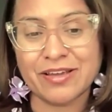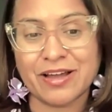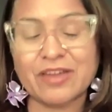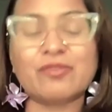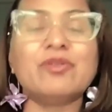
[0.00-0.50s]

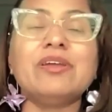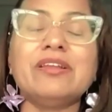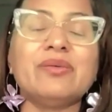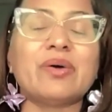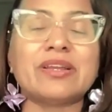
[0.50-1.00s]
I
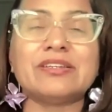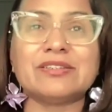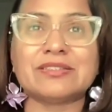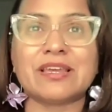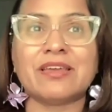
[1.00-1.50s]
really wanted to
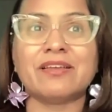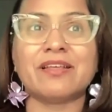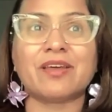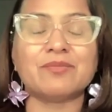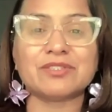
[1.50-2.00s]
say
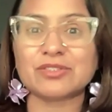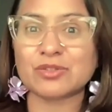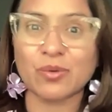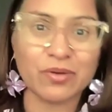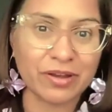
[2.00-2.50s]
that I'm
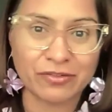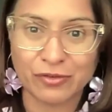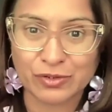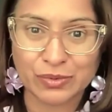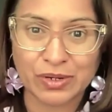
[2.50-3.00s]
so
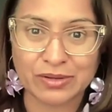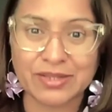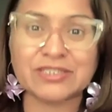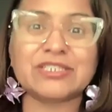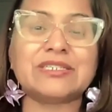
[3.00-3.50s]
grateful to her
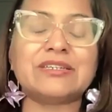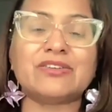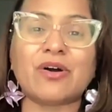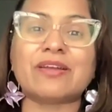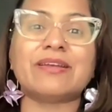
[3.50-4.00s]
that she did
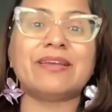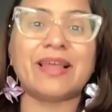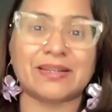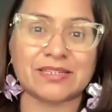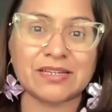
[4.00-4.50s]
not
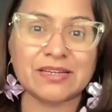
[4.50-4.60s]
let